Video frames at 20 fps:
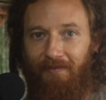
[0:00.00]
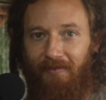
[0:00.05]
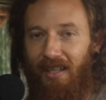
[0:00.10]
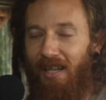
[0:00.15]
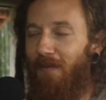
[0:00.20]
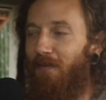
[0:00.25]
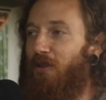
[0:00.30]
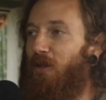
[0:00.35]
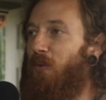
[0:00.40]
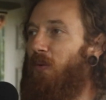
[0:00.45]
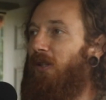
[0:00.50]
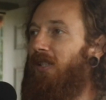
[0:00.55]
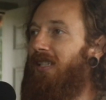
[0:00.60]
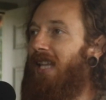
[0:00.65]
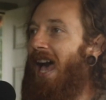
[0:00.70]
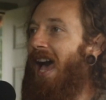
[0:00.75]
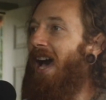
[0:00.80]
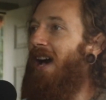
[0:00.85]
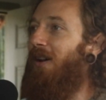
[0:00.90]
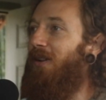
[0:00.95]
If you
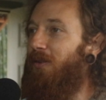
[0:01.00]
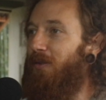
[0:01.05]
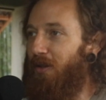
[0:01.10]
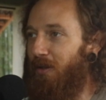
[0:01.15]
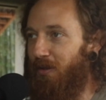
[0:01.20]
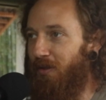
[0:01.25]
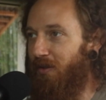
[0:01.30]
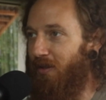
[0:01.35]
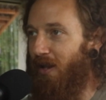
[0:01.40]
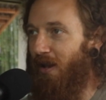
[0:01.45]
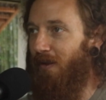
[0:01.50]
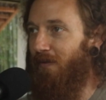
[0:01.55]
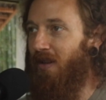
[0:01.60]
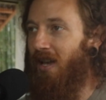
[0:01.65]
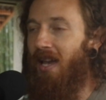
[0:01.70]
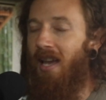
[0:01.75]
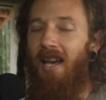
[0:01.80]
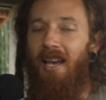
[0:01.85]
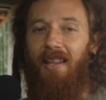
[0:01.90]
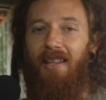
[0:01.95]
allow yourself
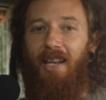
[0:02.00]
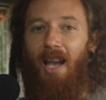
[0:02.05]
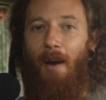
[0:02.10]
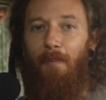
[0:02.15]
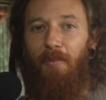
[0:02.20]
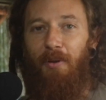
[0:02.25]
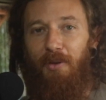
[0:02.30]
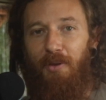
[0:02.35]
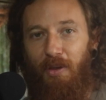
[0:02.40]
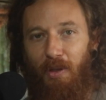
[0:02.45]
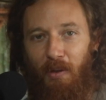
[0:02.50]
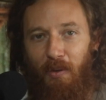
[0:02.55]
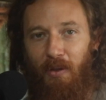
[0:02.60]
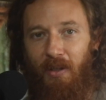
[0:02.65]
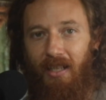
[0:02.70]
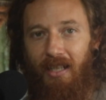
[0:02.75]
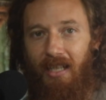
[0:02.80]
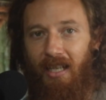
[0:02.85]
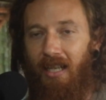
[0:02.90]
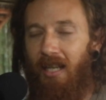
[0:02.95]
the
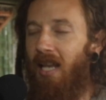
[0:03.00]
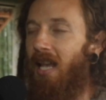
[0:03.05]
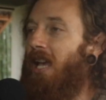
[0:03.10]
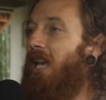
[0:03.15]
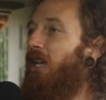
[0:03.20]
opportunity,